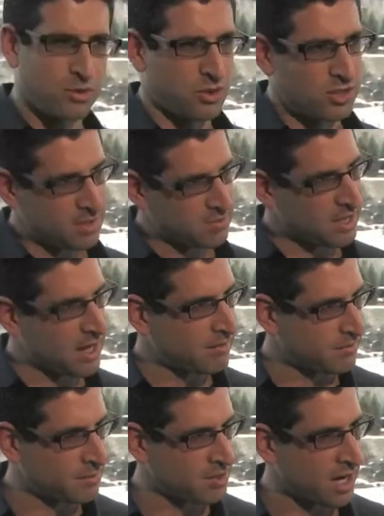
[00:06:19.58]
ship that
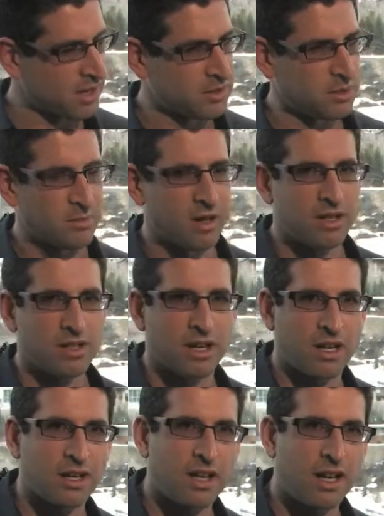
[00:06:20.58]
from China to
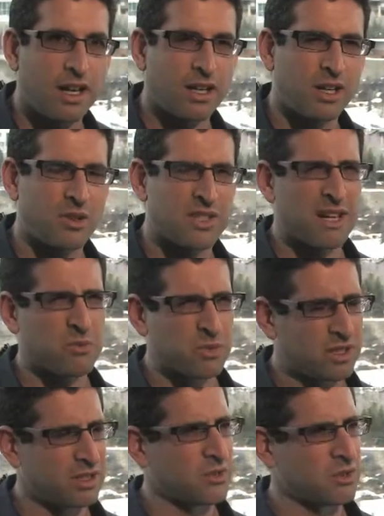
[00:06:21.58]
America. Is that
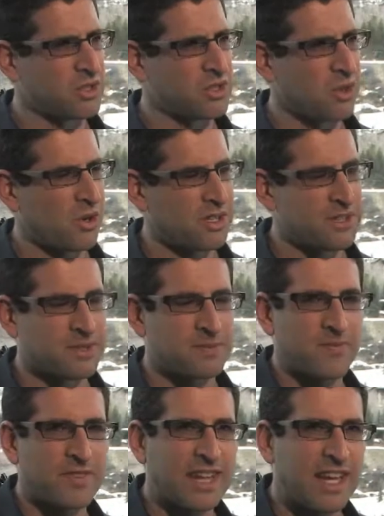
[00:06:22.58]
really a green choice?
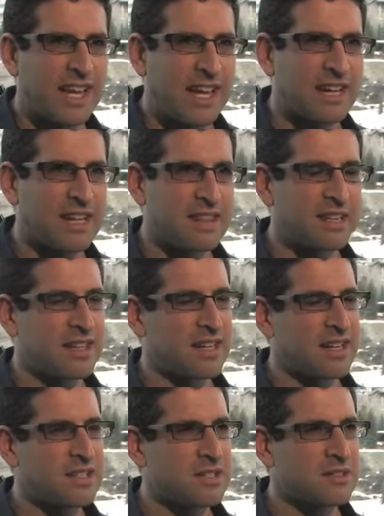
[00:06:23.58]
And I think the
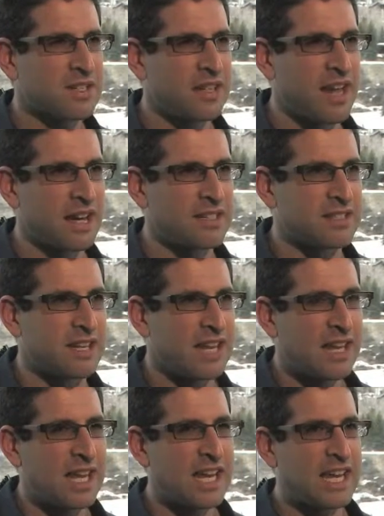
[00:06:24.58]
answer to that is
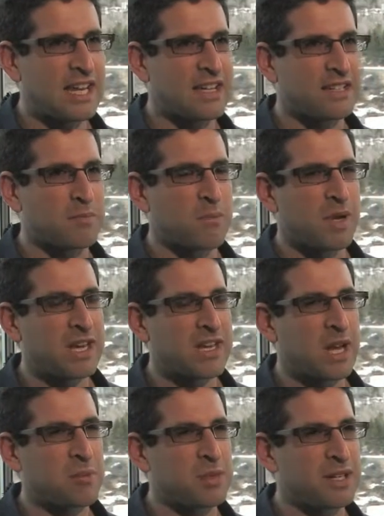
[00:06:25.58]
it may
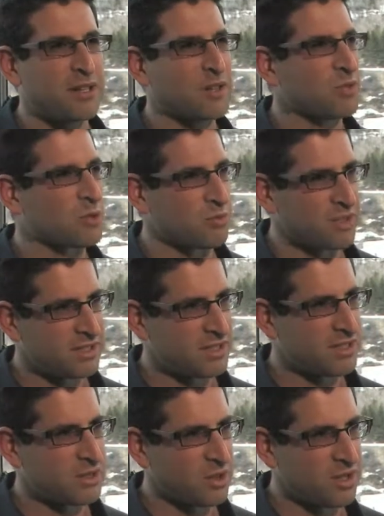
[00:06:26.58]
not be the
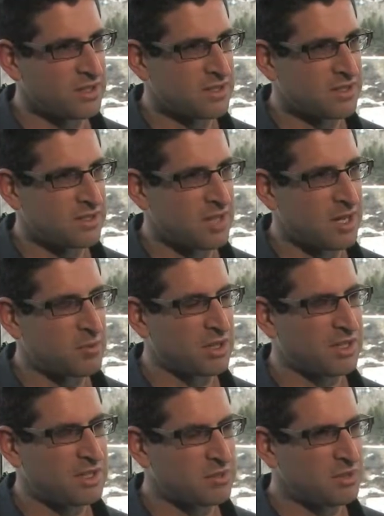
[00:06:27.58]
greenest choice, but
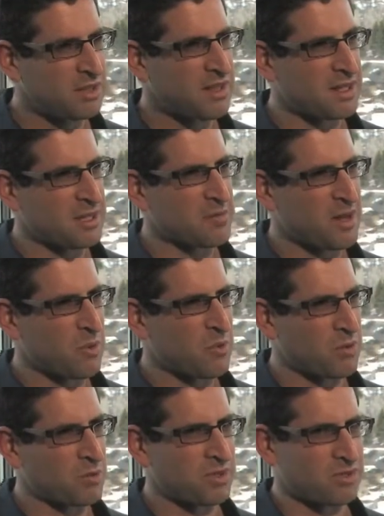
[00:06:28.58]
let's really think about
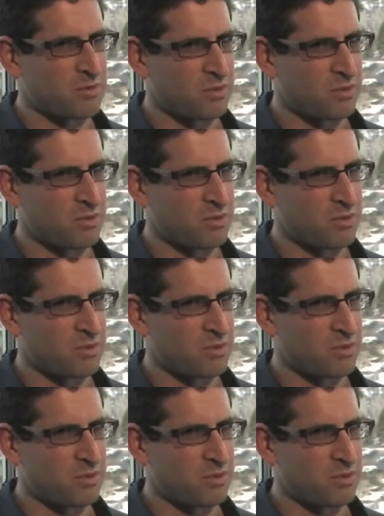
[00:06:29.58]
what we're